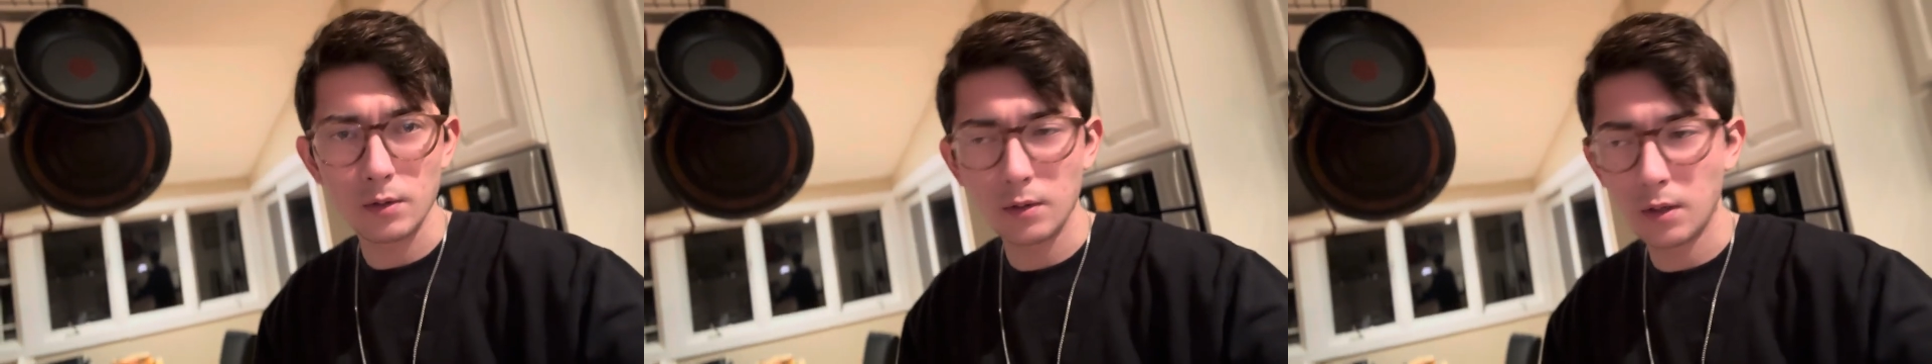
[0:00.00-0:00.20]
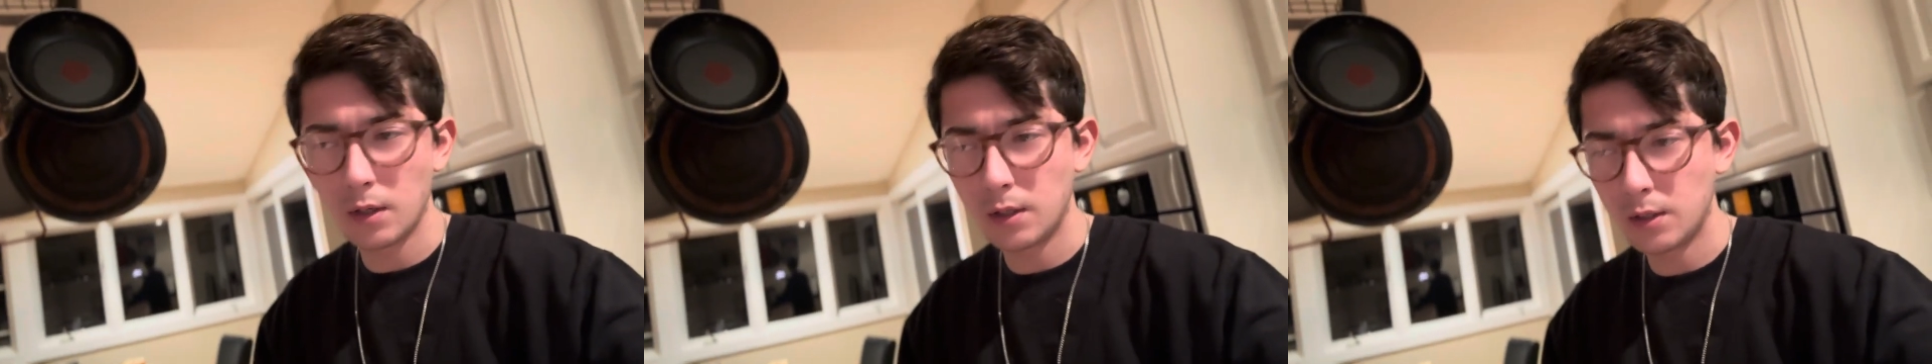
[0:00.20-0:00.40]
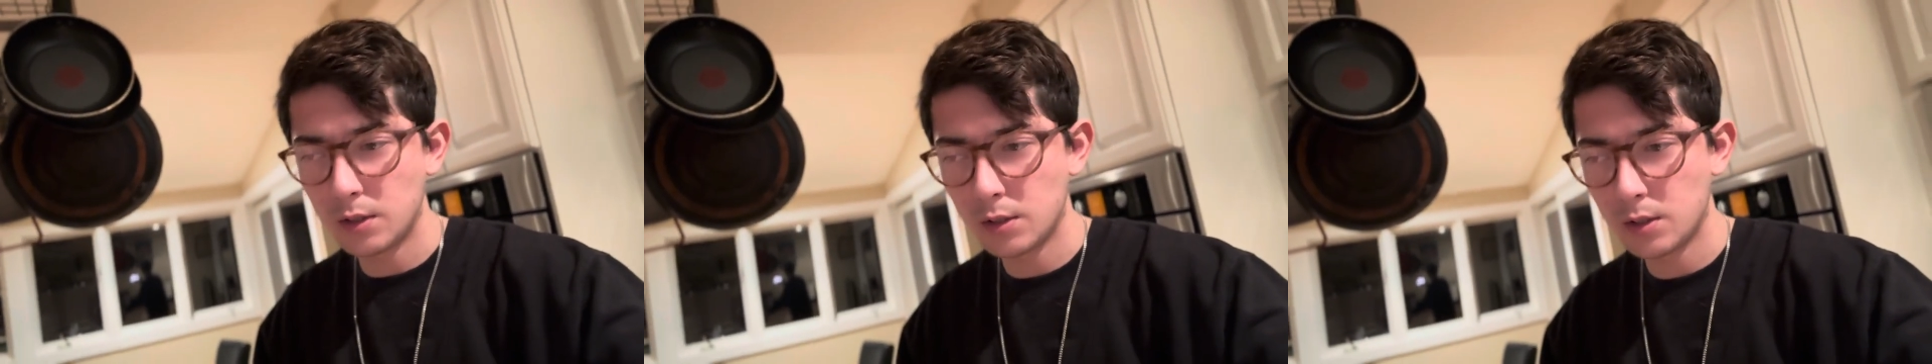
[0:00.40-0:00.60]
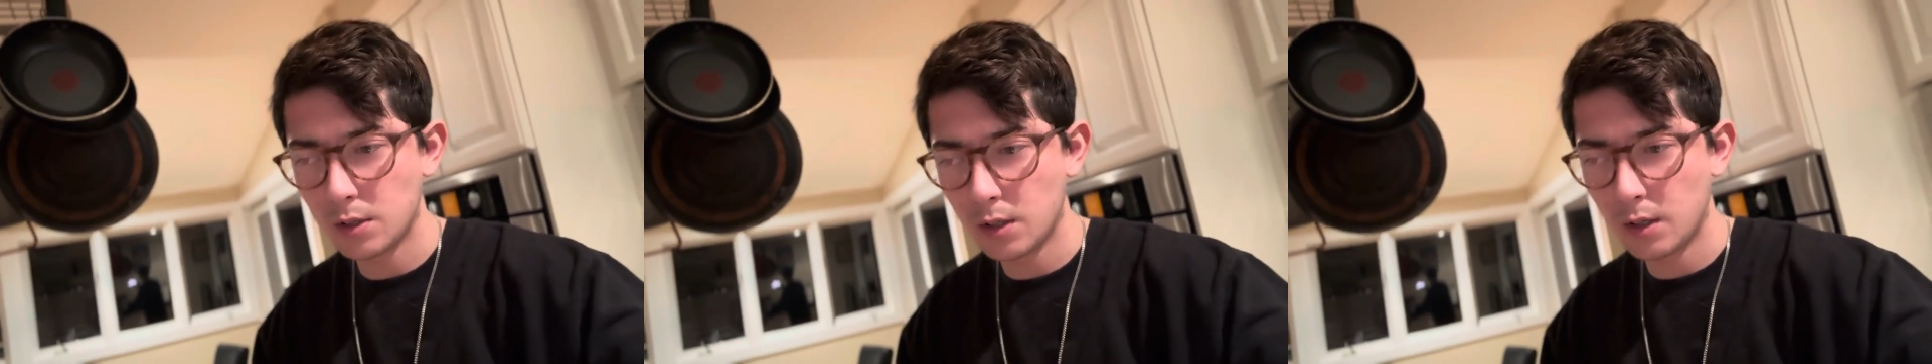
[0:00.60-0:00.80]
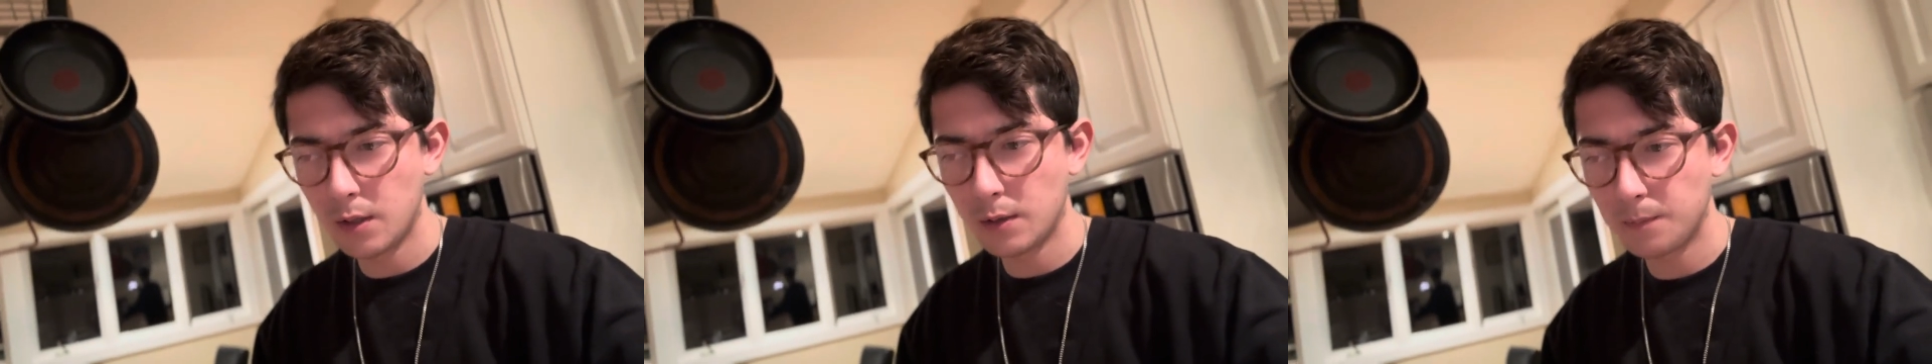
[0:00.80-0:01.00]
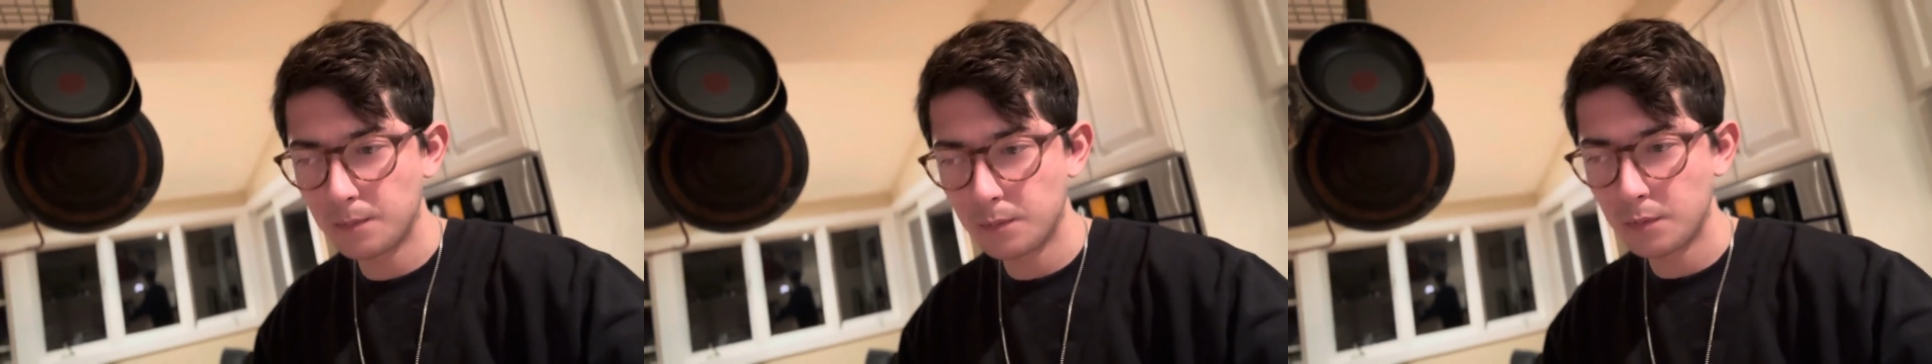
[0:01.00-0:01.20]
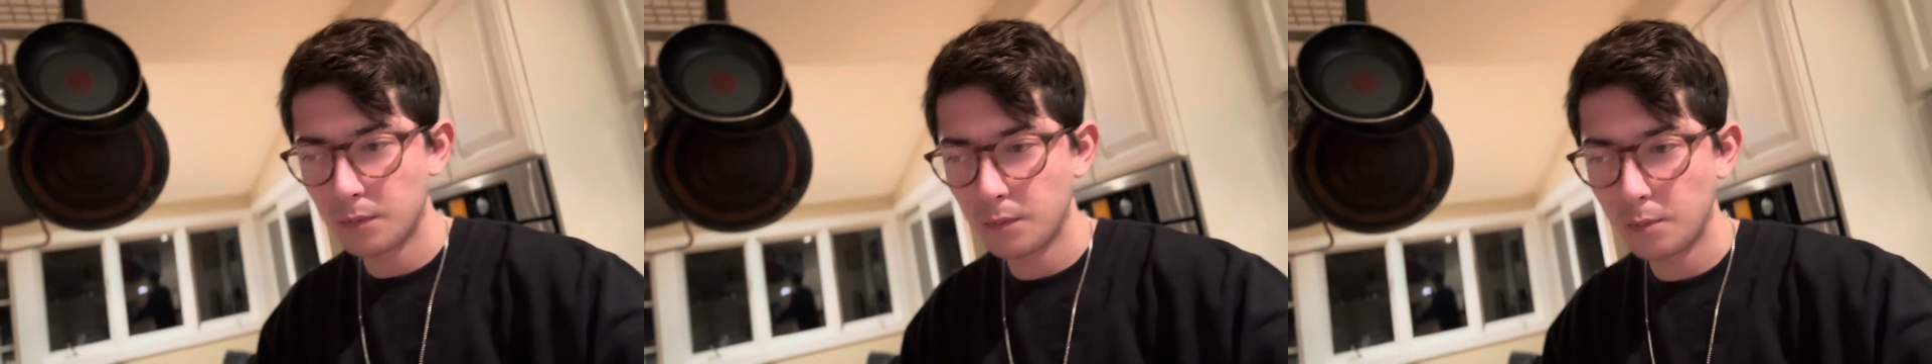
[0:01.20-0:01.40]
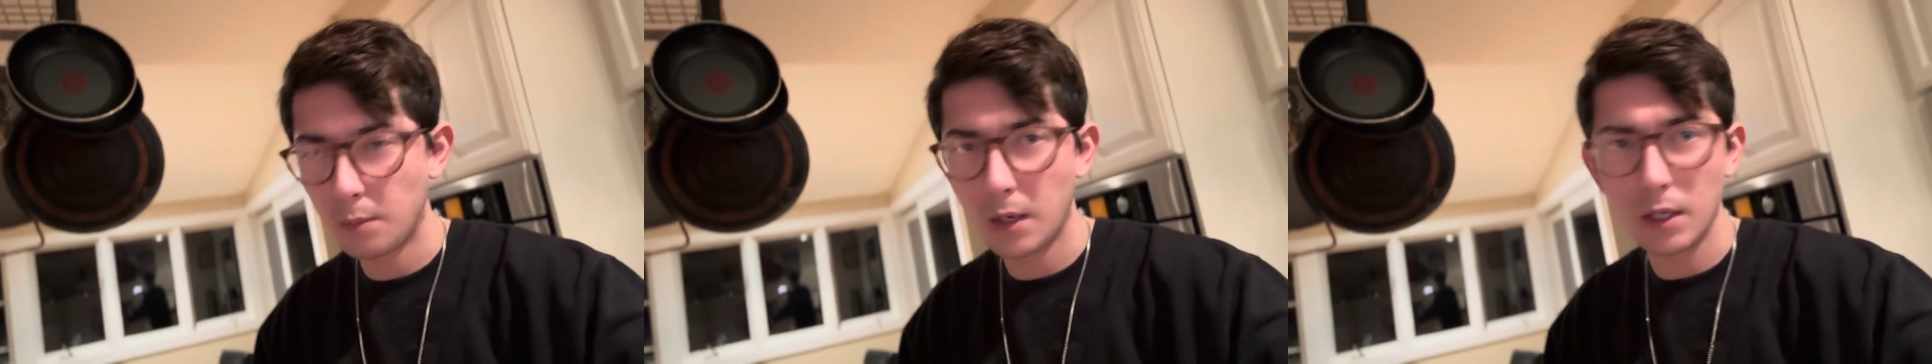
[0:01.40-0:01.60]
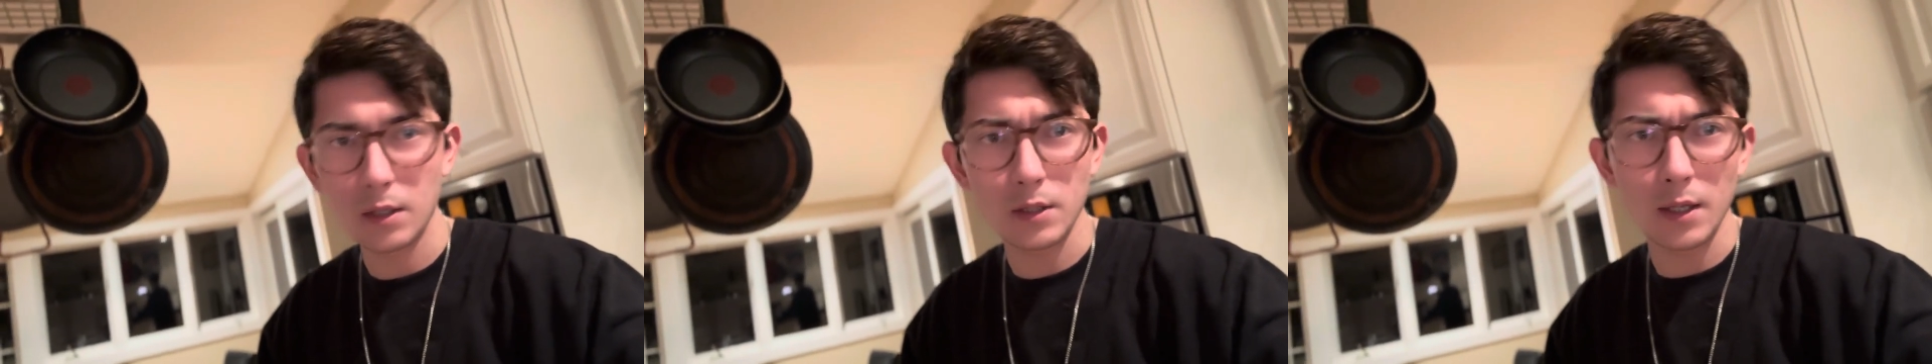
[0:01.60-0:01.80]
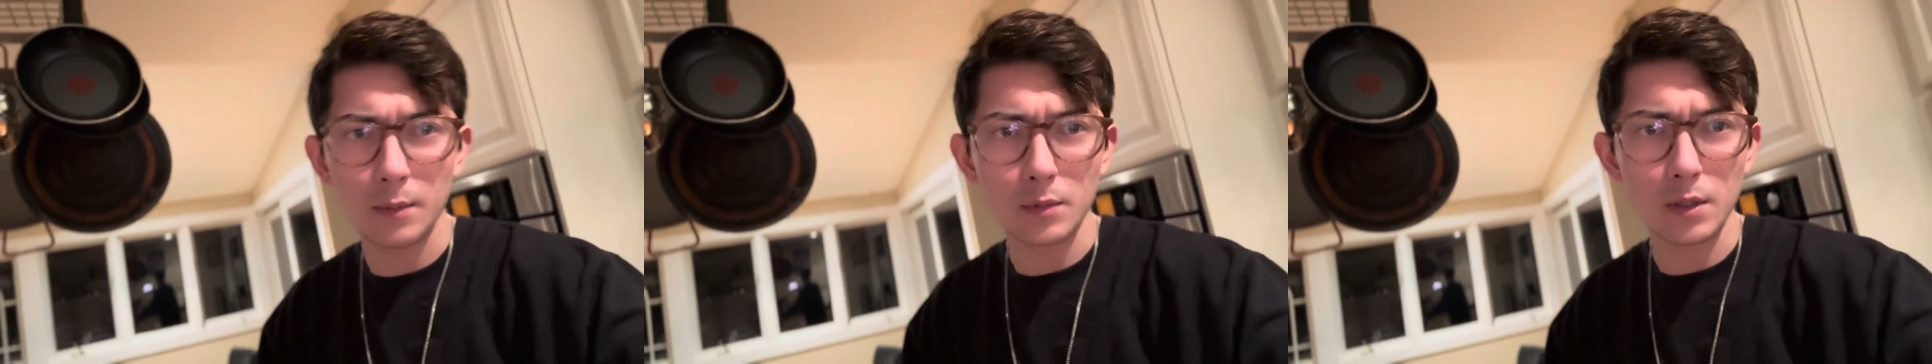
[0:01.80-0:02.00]
is my
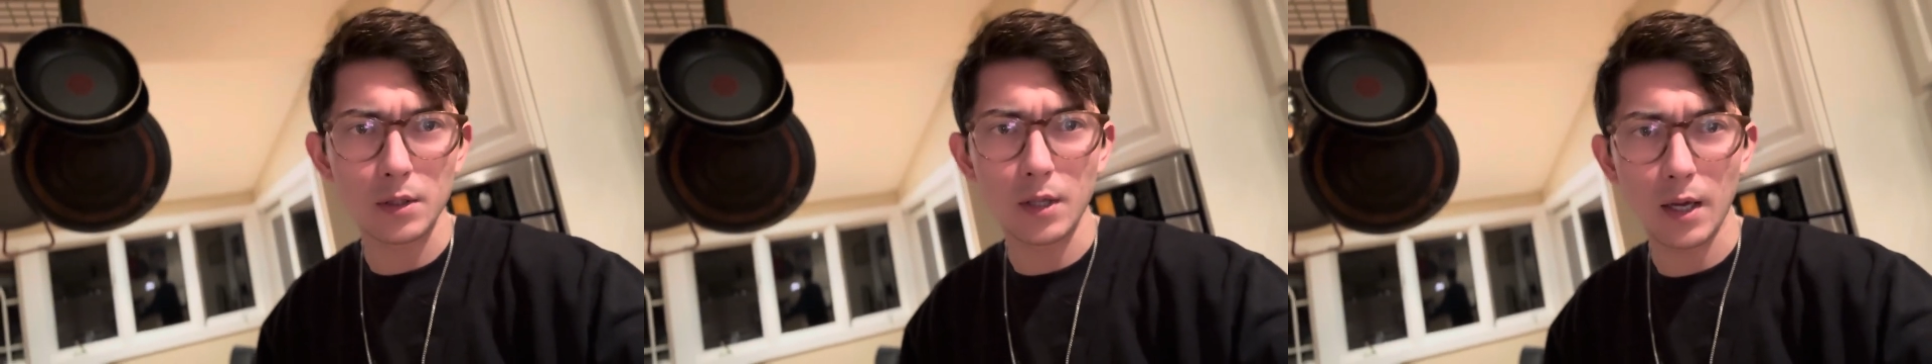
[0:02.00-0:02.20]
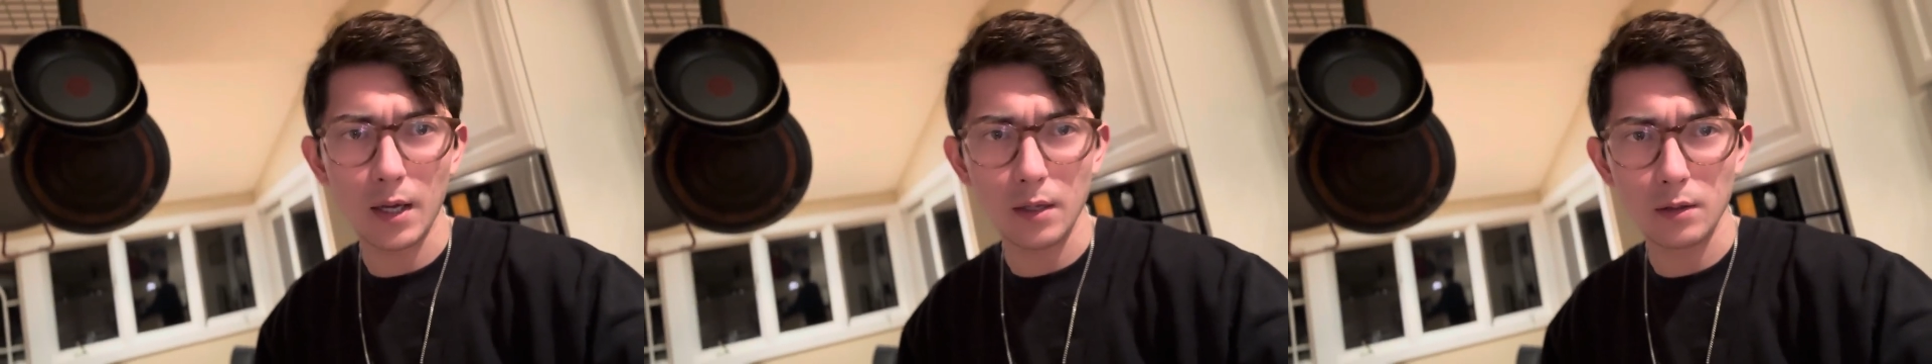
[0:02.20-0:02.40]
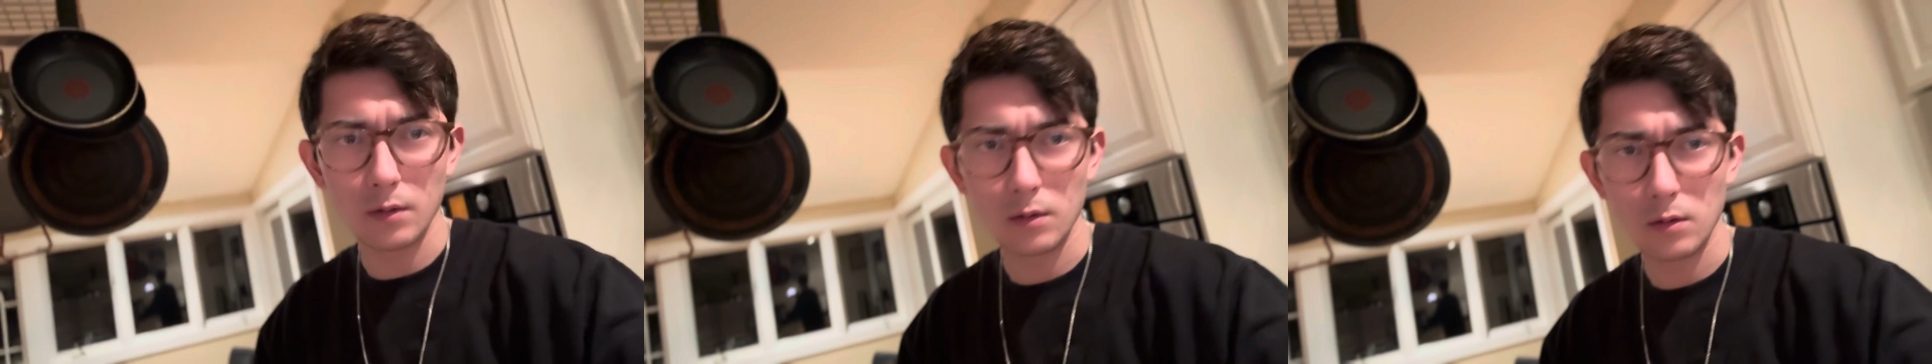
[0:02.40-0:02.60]
attempt at that.